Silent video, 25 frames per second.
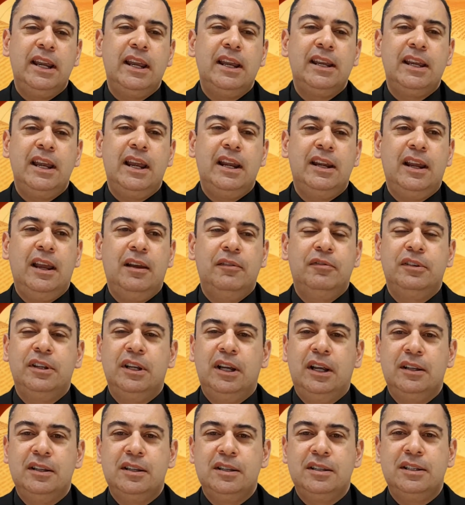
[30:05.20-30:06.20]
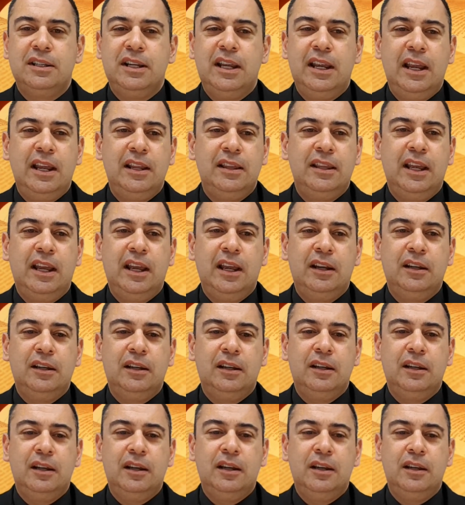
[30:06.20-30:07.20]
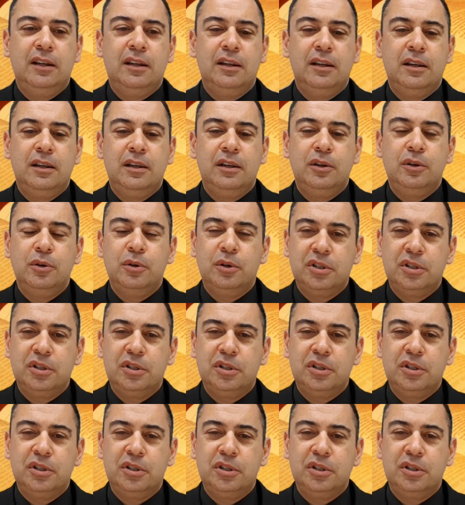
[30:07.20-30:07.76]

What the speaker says: again have to understand that you're